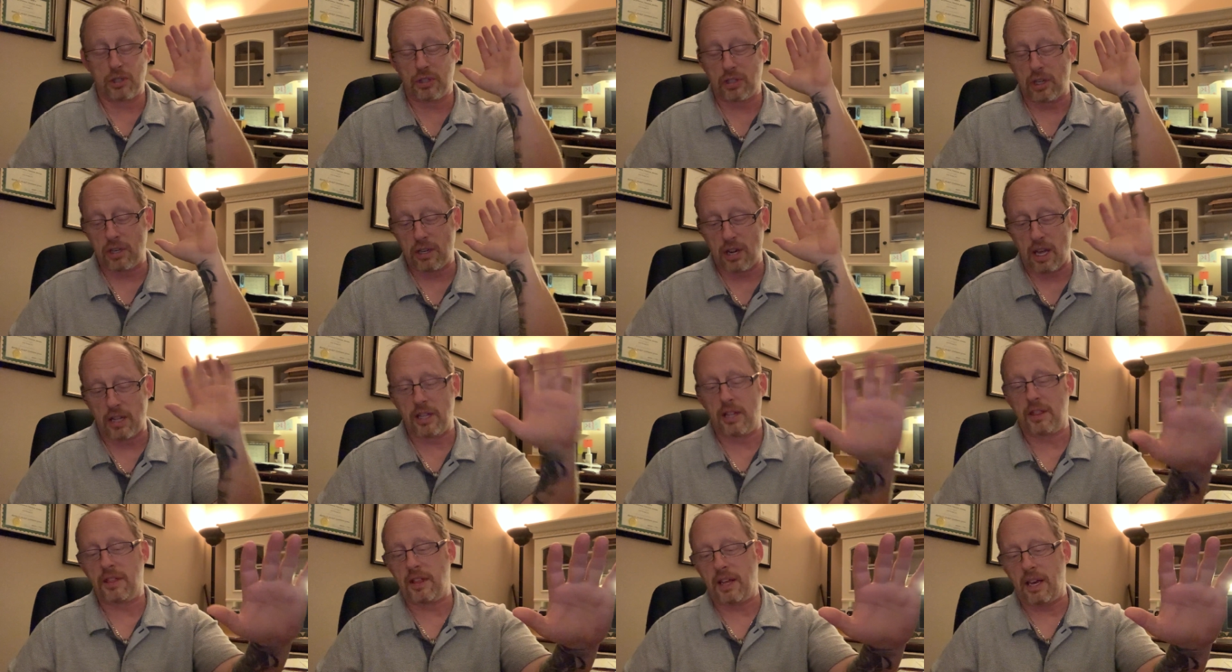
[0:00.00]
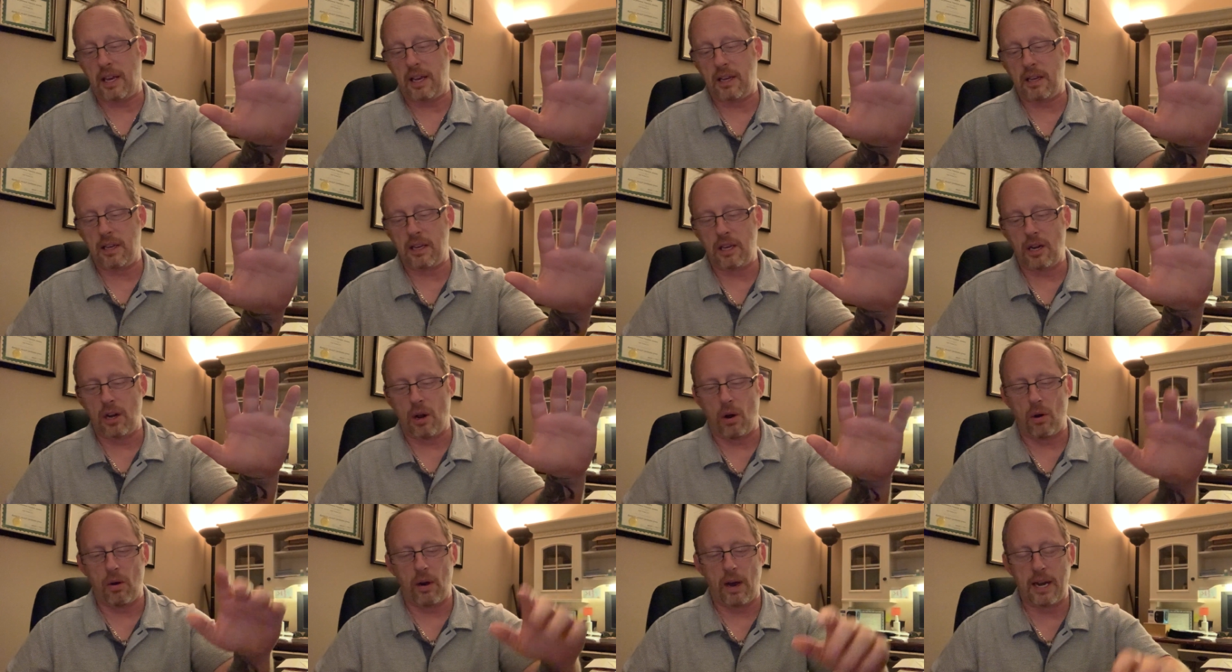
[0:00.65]
was another thing,
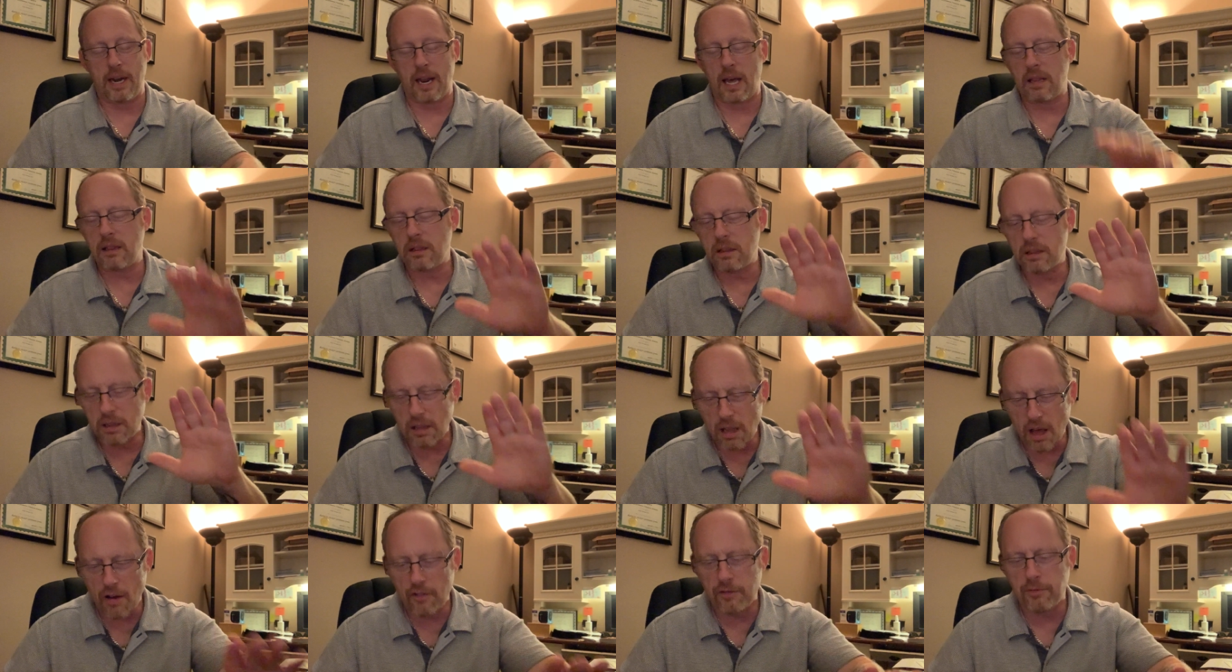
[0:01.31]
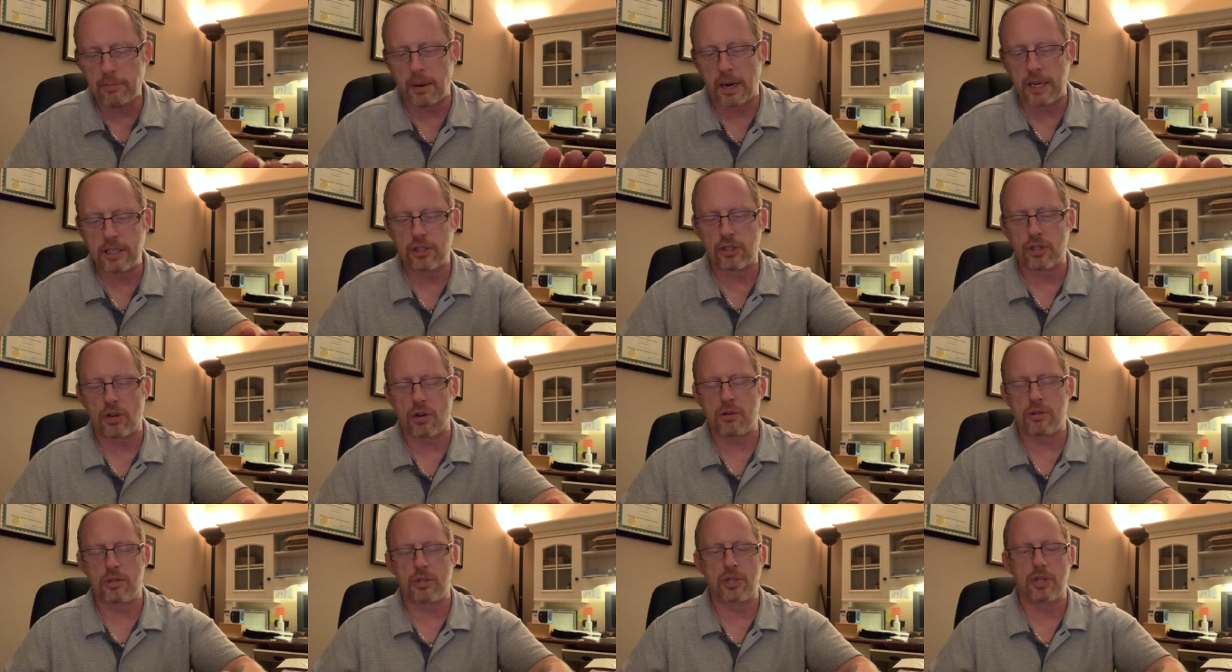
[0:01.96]
you know, and I love my
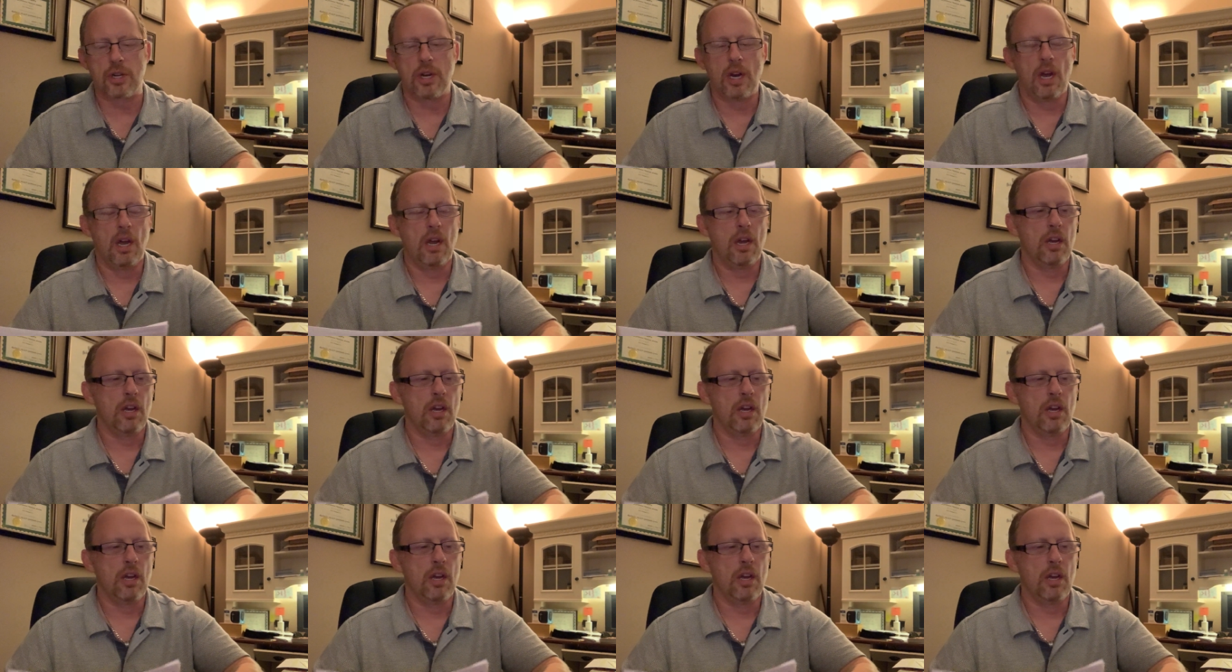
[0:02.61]
church,